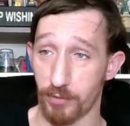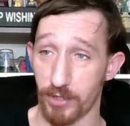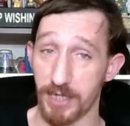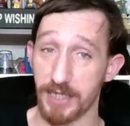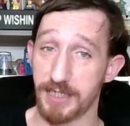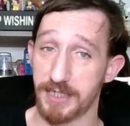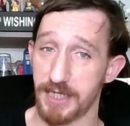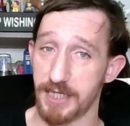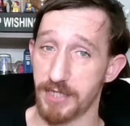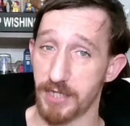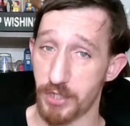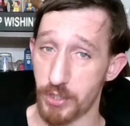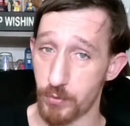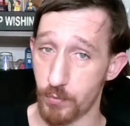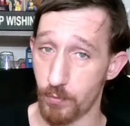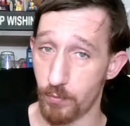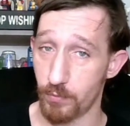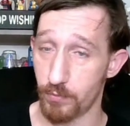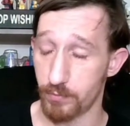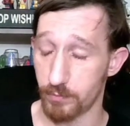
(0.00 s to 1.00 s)
brings in the
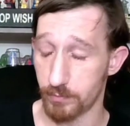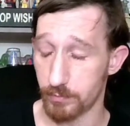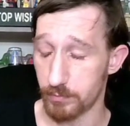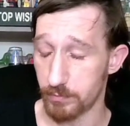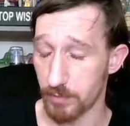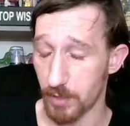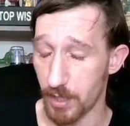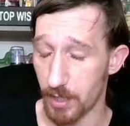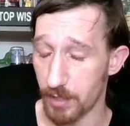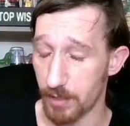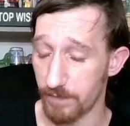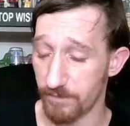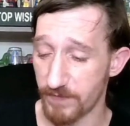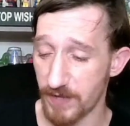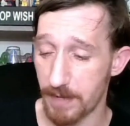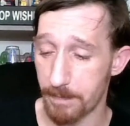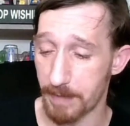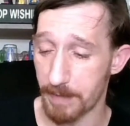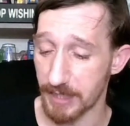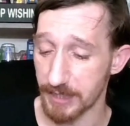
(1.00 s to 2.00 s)
new
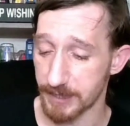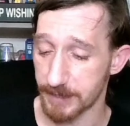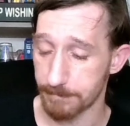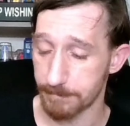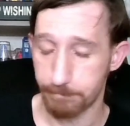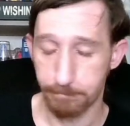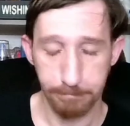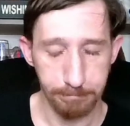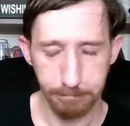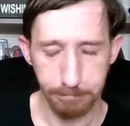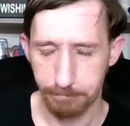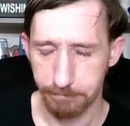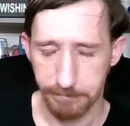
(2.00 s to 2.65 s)
fan base.